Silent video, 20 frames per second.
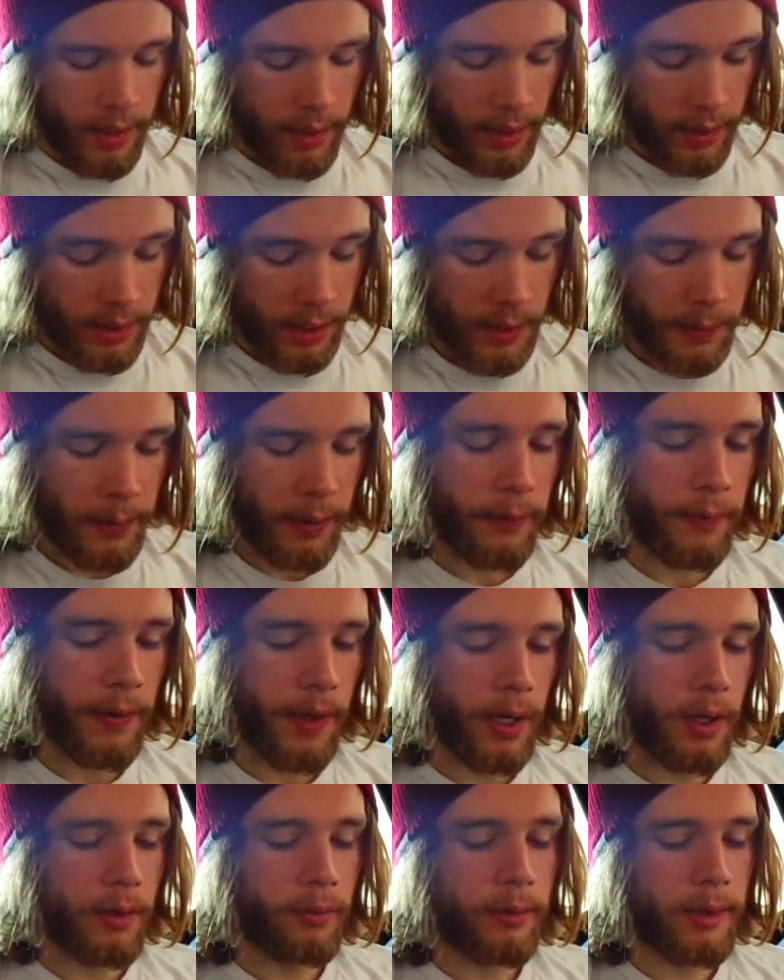Let's just be
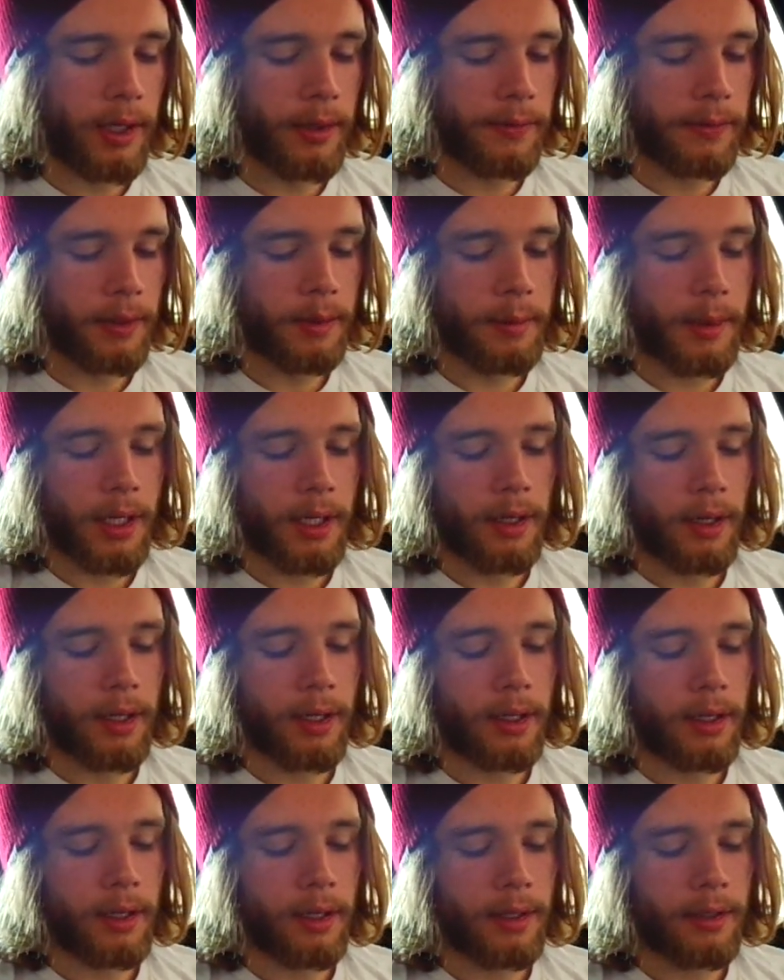fucking real for a minute.
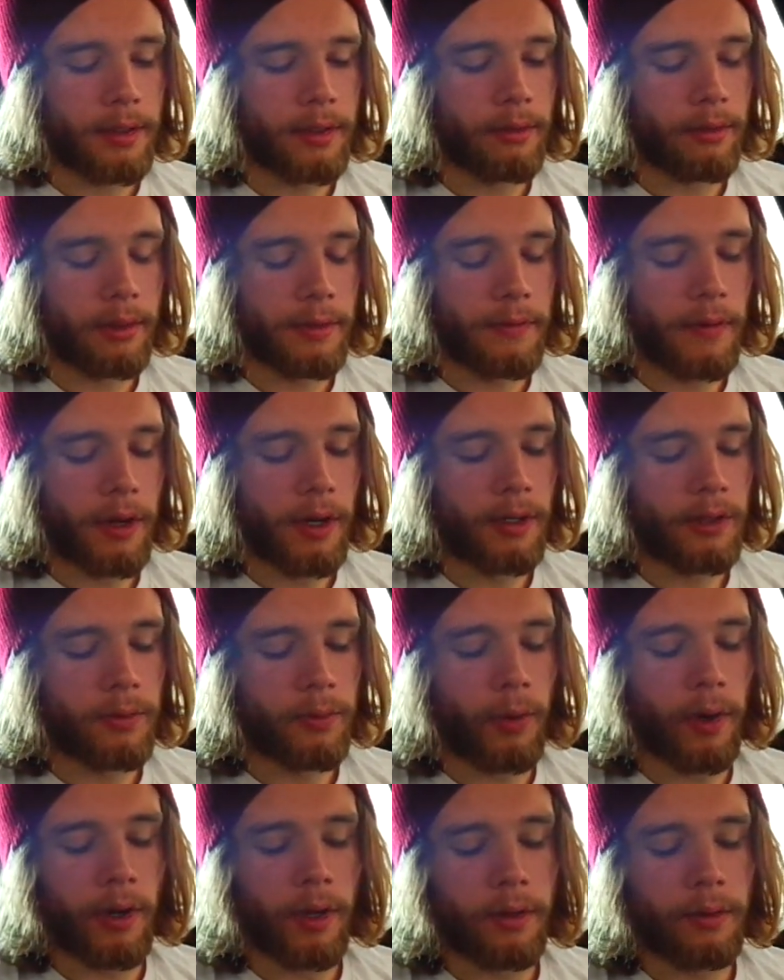Like, it's 3 fucking
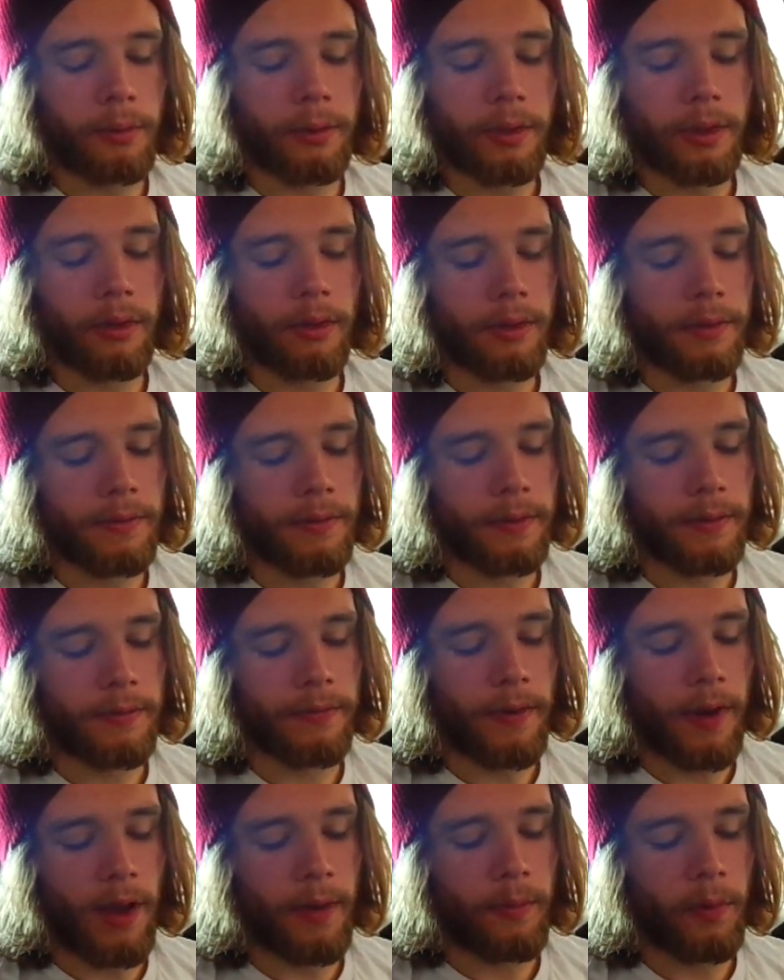20. We'll do this for
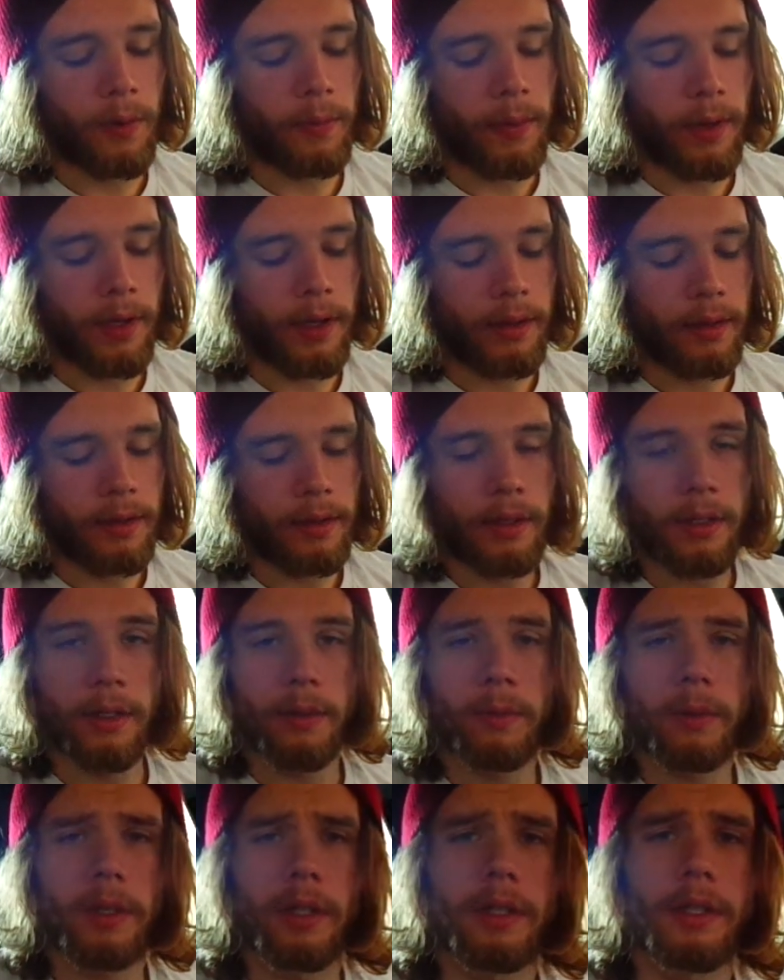5 more minutes. Here,
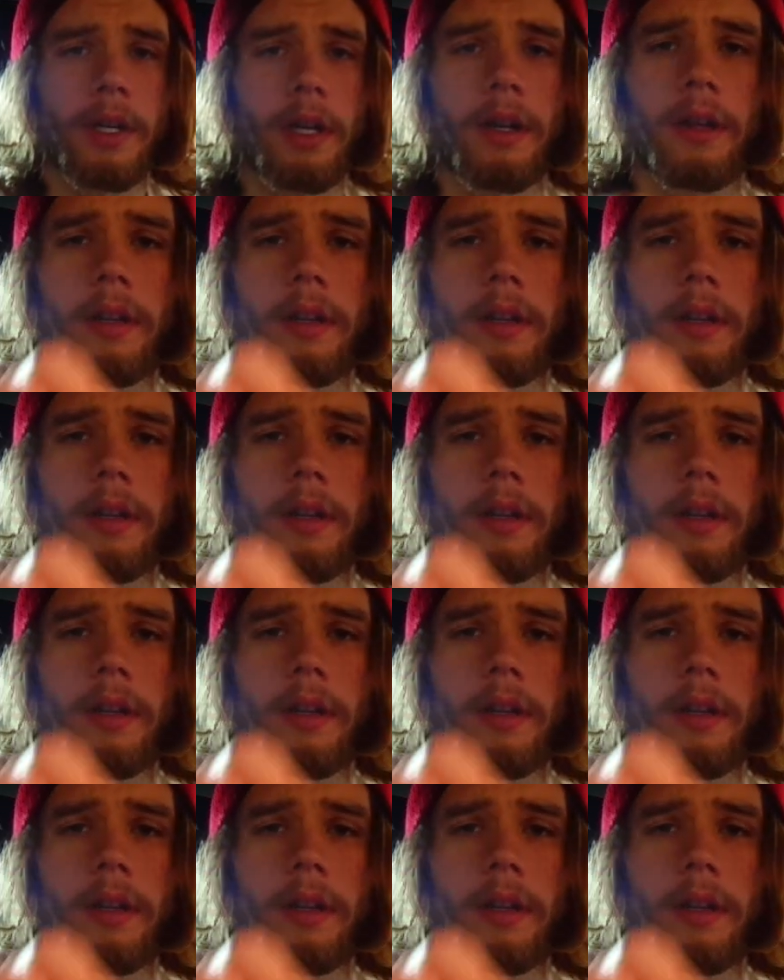we're gonna check